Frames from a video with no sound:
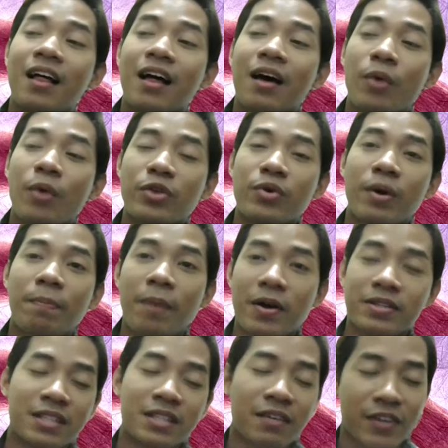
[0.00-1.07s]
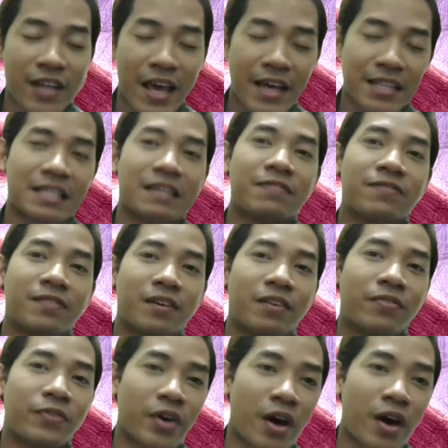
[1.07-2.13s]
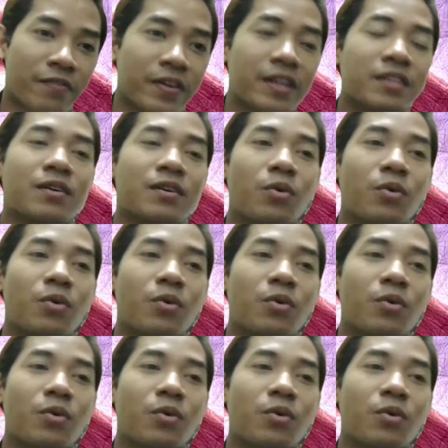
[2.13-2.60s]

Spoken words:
whether you're positive or negative of the COVID.